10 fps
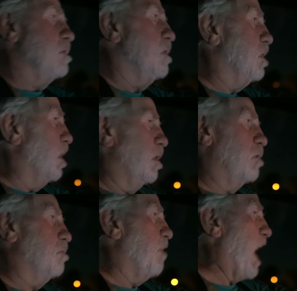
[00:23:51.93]
You know,
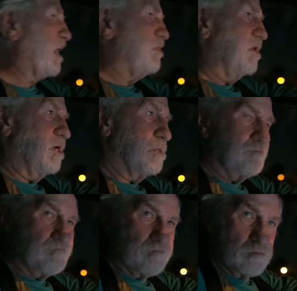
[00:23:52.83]
back then,
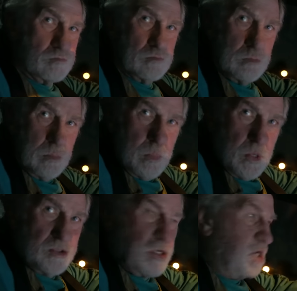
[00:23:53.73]

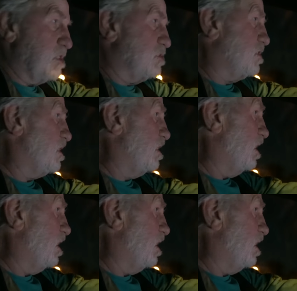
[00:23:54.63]
Tennessee